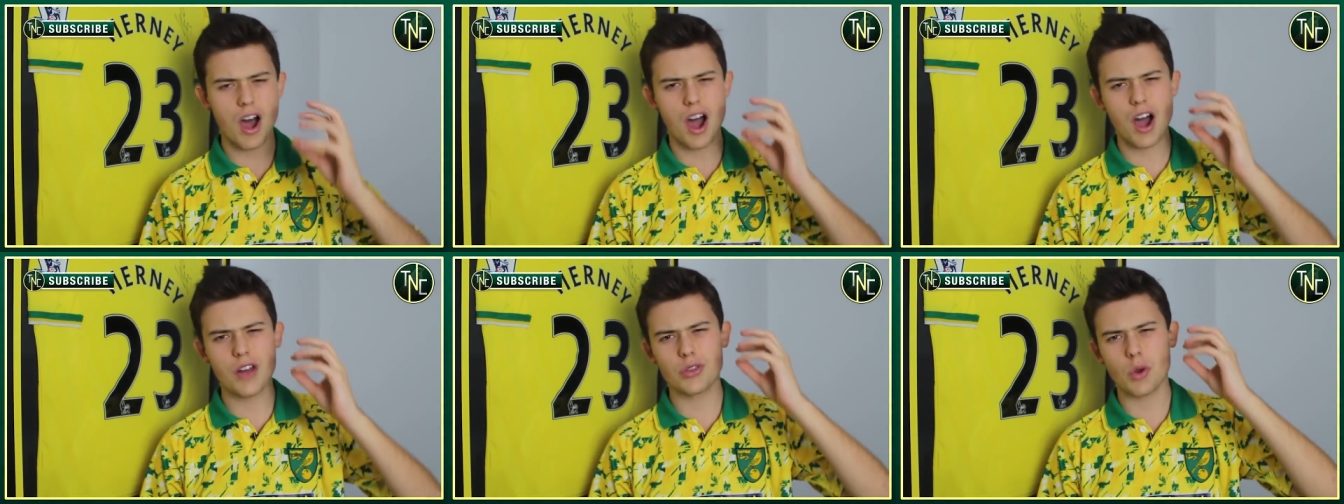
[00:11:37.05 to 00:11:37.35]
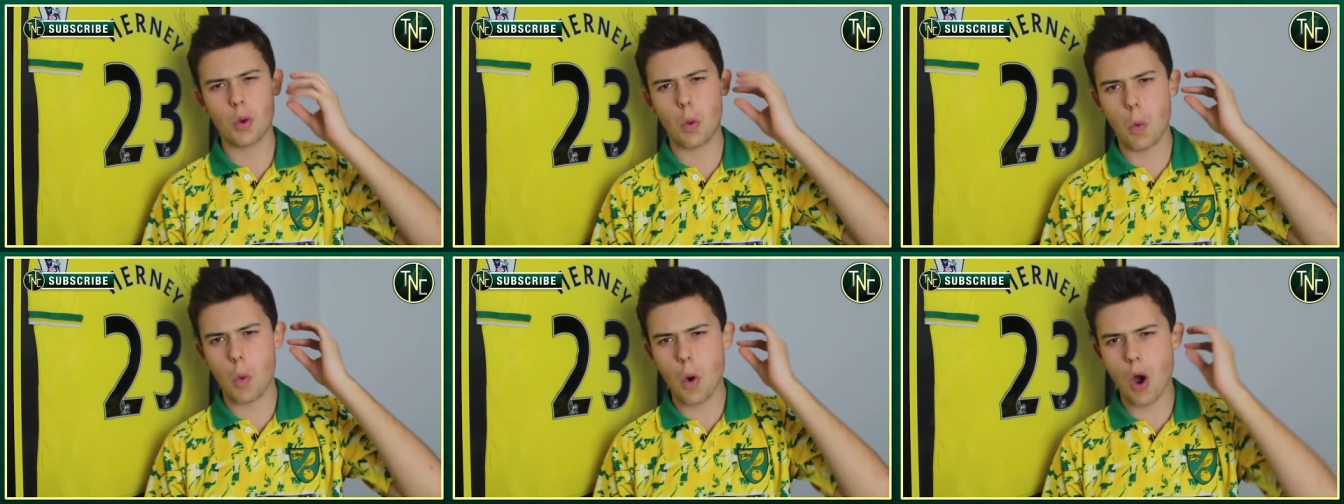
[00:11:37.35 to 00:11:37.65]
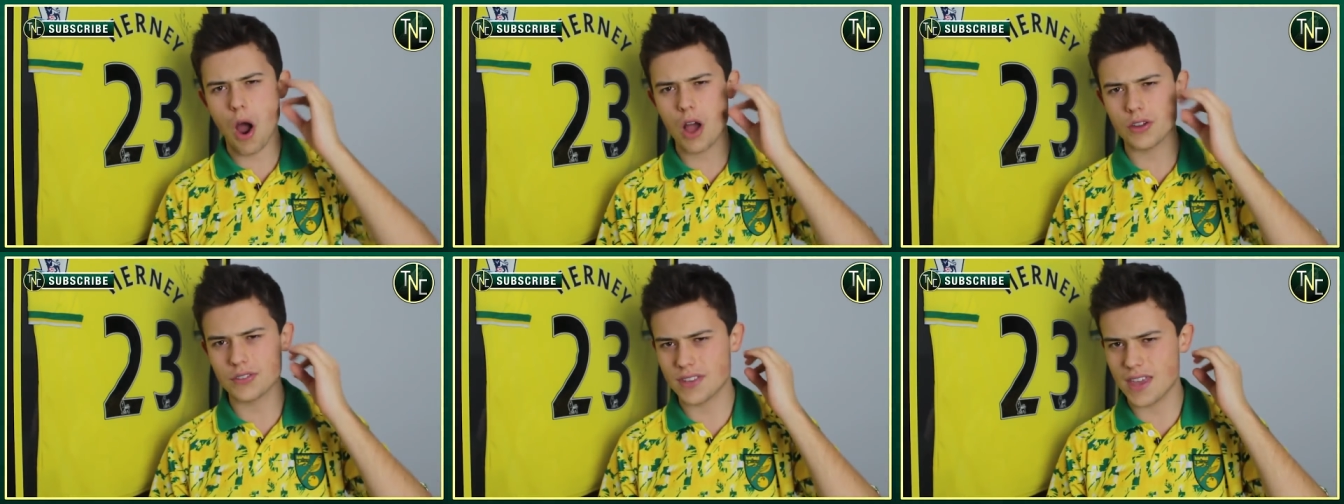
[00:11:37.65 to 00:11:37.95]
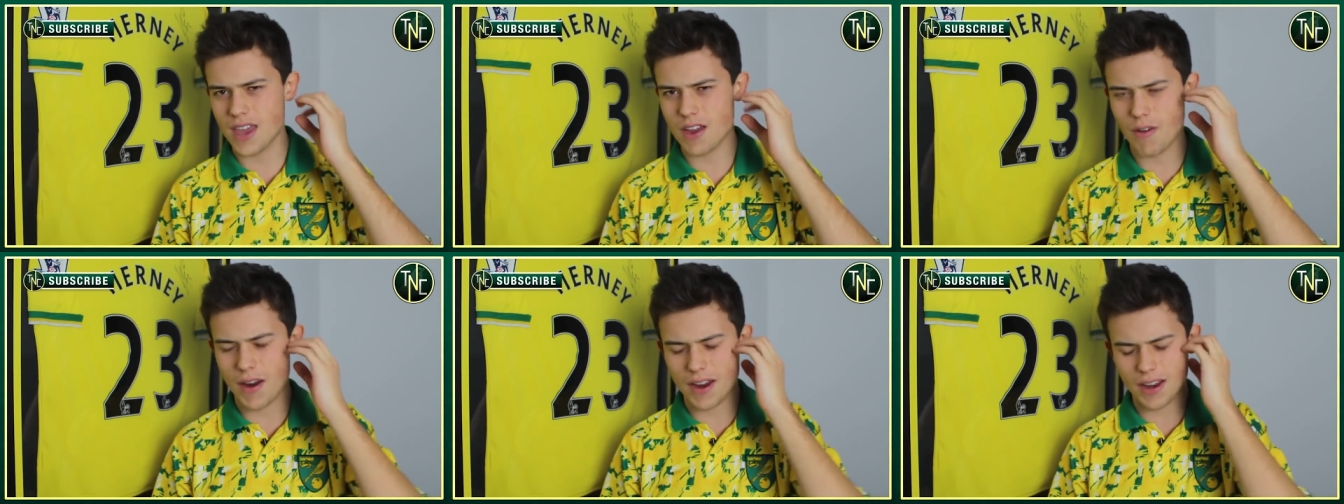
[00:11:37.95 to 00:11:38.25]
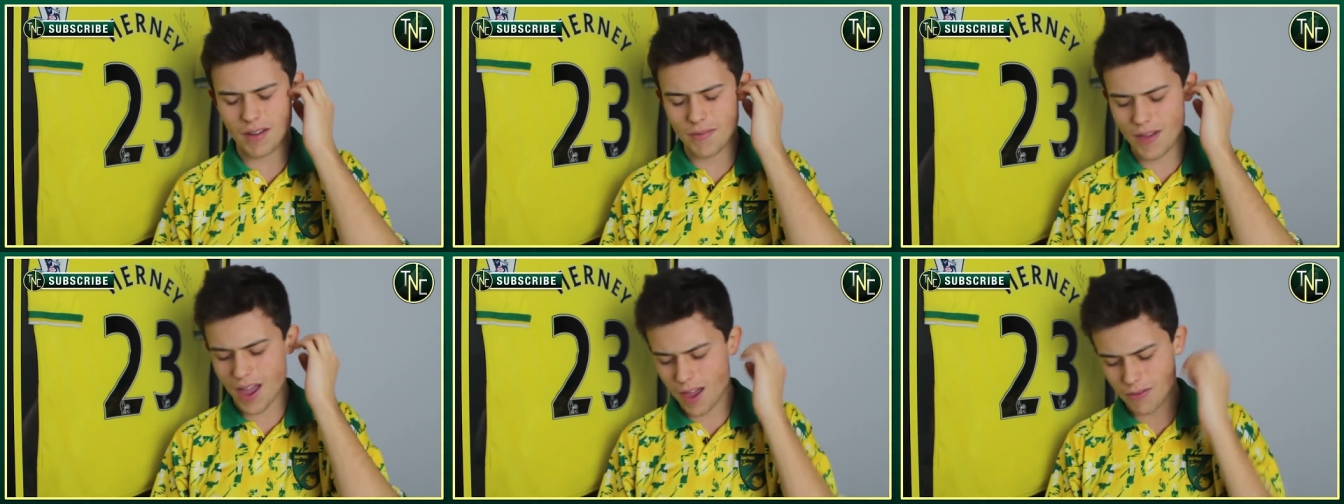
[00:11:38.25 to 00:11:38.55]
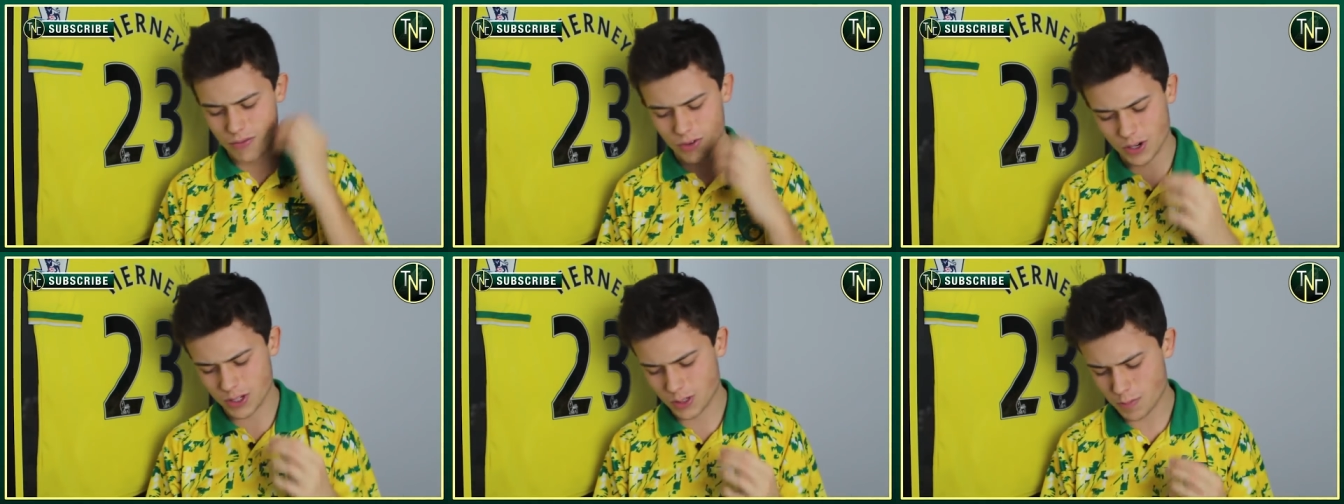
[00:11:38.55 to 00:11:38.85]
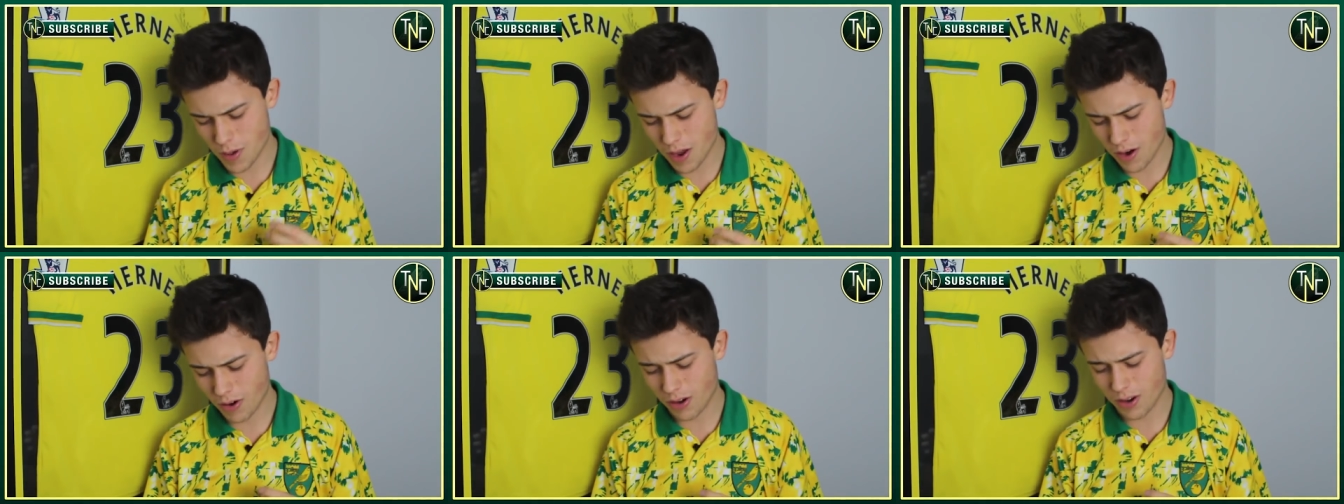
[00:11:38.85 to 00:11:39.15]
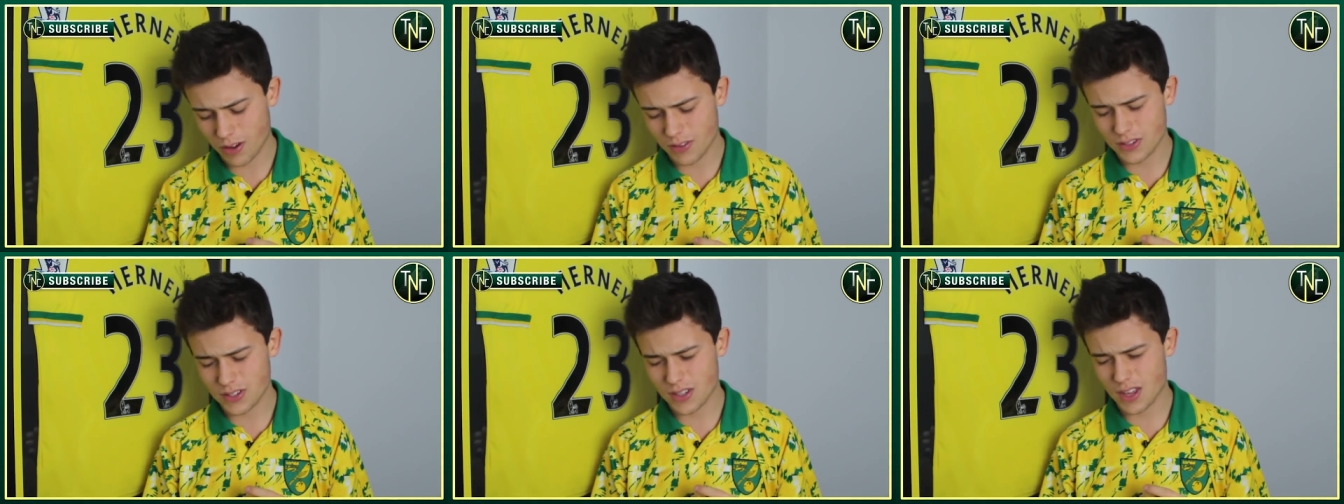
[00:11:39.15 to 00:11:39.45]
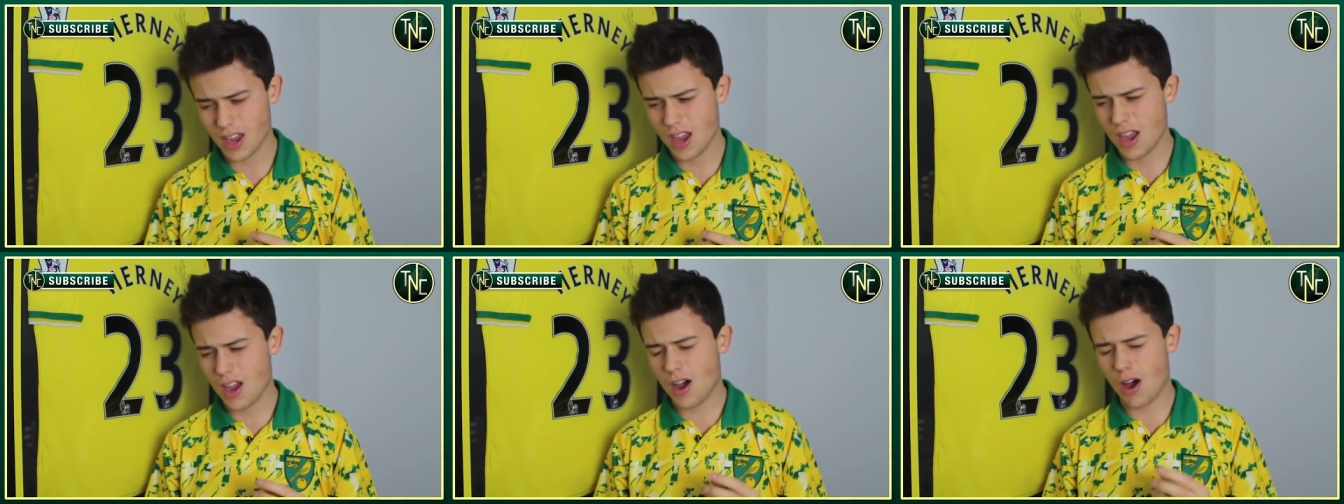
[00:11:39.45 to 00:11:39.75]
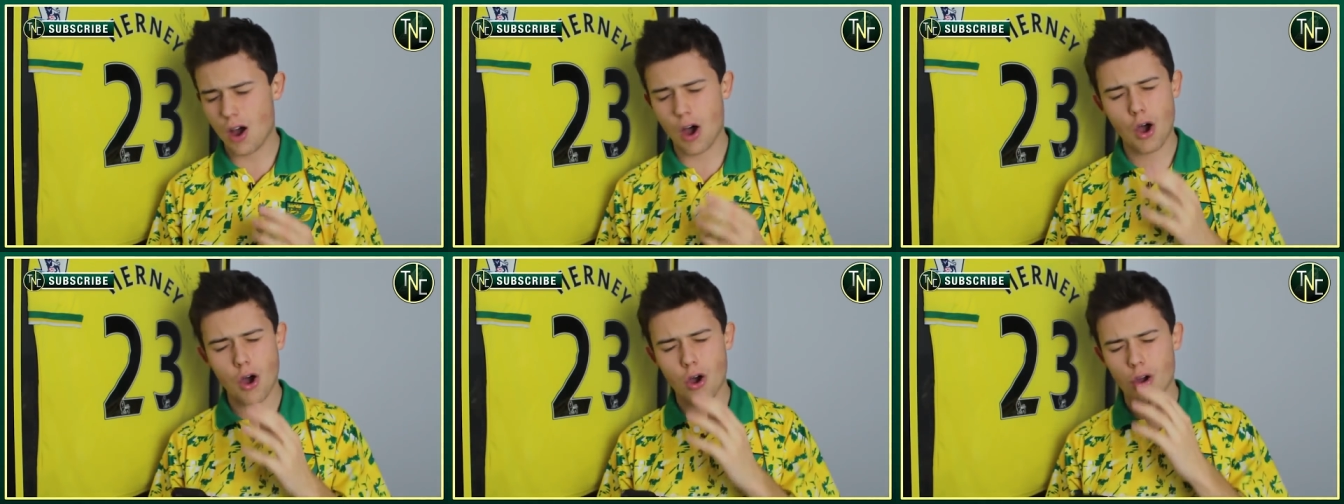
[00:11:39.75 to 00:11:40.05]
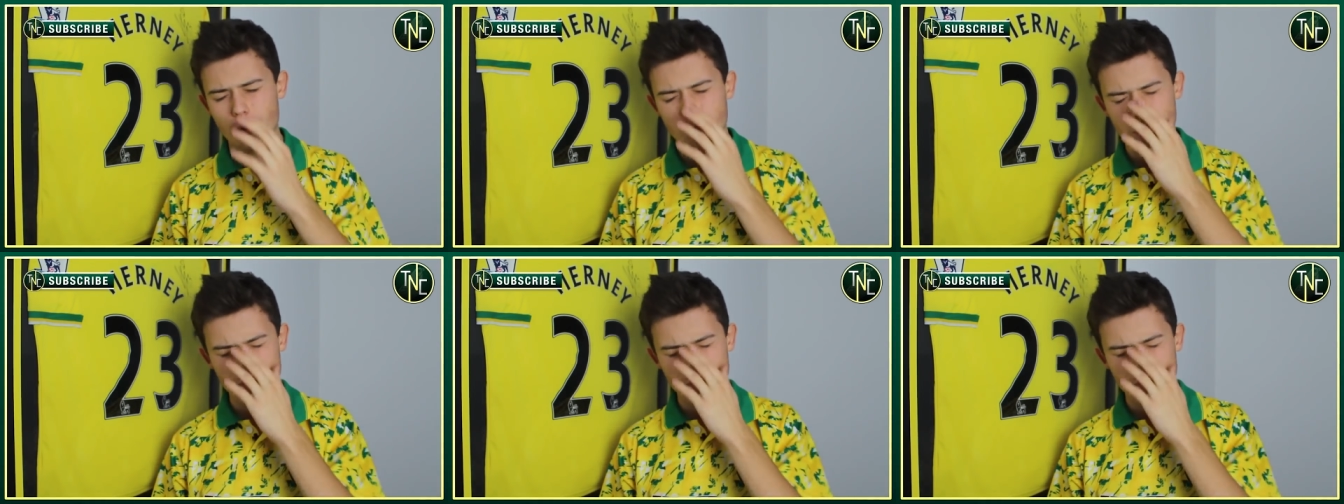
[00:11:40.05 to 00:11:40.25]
I had the worst earache I've ever experienced. Oh,